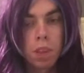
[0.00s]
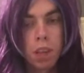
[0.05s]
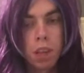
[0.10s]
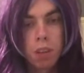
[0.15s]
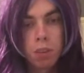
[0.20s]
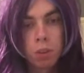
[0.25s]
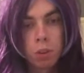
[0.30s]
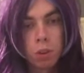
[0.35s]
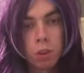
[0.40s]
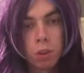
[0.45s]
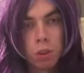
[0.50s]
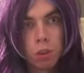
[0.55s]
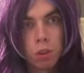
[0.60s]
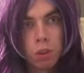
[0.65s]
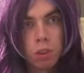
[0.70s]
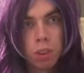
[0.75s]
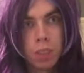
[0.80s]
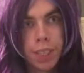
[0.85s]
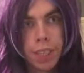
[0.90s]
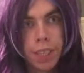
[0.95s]
after
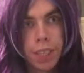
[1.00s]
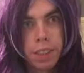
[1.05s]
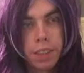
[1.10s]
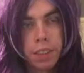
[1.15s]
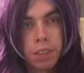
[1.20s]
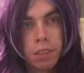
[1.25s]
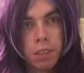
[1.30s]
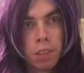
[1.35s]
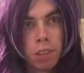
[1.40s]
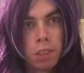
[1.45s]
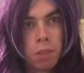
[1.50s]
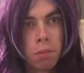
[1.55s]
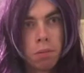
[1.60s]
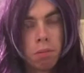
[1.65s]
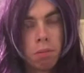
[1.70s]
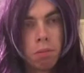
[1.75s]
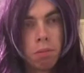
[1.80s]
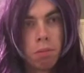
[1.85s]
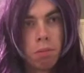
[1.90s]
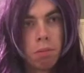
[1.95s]
Delican
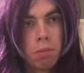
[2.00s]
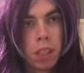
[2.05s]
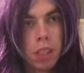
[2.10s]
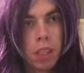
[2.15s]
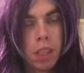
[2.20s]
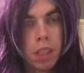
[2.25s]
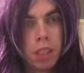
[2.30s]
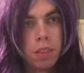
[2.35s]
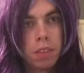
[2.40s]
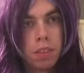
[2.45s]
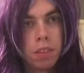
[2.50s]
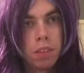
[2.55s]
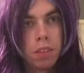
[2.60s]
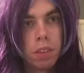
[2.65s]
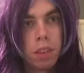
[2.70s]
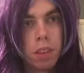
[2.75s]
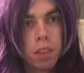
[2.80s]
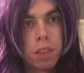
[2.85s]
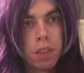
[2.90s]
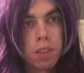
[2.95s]
and
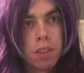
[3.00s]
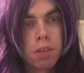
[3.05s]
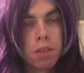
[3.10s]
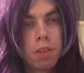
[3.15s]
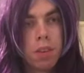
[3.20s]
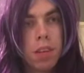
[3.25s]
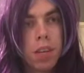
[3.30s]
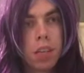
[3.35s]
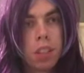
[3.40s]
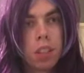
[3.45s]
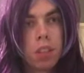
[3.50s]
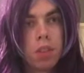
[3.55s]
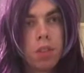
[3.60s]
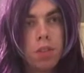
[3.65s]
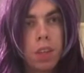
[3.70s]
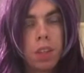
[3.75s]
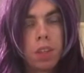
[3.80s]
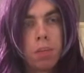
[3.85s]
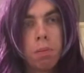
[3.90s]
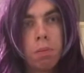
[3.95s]
his next
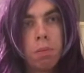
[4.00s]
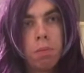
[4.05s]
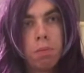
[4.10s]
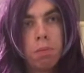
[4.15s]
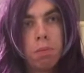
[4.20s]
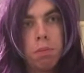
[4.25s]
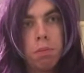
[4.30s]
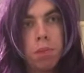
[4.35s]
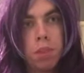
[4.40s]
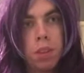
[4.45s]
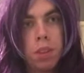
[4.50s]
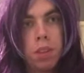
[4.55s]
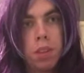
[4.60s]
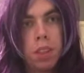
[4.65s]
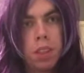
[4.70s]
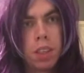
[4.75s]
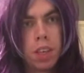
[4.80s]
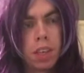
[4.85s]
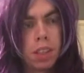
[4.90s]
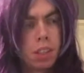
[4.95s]
victim,
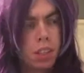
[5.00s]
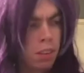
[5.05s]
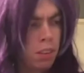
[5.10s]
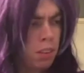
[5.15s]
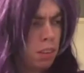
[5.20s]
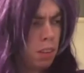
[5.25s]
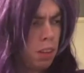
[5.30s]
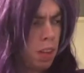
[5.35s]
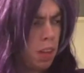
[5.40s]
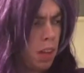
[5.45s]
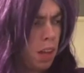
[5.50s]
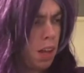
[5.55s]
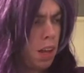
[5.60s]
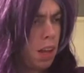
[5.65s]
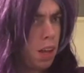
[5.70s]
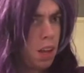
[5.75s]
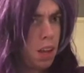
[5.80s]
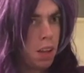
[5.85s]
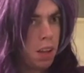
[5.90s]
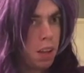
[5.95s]
the Delican.
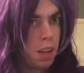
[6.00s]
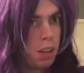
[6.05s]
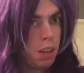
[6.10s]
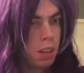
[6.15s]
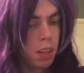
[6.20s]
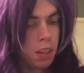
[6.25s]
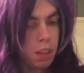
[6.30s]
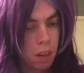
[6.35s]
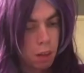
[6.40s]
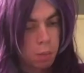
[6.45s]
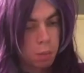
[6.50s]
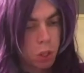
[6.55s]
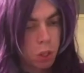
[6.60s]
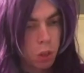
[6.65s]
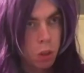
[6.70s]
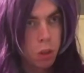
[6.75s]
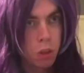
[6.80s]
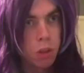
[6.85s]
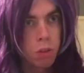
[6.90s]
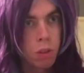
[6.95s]
He comes
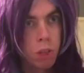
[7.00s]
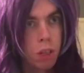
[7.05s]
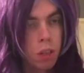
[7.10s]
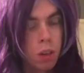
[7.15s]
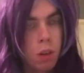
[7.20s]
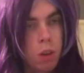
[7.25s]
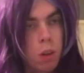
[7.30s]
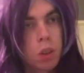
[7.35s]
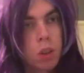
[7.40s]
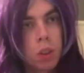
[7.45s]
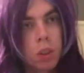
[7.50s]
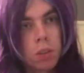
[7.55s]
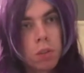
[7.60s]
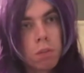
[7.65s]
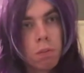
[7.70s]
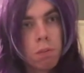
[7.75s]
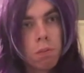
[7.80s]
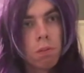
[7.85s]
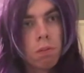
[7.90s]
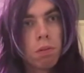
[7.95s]
closer and closer
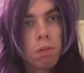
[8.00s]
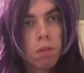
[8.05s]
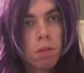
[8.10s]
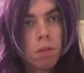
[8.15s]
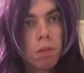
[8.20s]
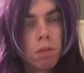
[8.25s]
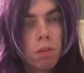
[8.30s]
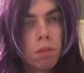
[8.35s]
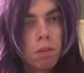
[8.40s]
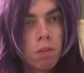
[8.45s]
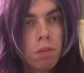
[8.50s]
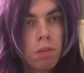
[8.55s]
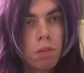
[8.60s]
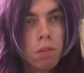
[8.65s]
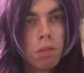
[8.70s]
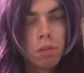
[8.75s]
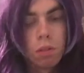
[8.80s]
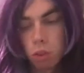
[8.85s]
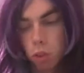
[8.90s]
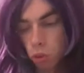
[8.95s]

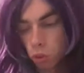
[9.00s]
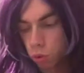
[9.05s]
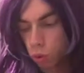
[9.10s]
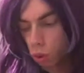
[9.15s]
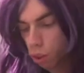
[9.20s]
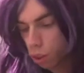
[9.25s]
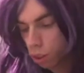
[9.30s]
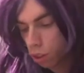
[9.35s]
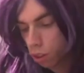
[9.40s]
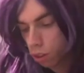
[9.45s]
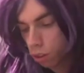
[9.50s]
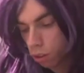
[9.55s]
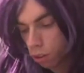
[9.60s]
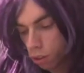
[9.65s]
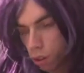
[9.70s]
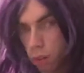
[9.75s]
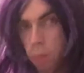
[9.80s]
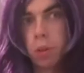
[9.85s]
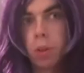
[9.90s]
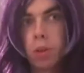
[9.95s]
to the
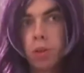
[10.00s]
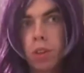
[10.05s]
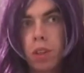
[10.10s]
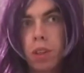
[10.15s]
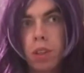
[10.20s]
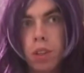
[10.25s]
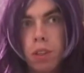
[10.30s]
footsteps of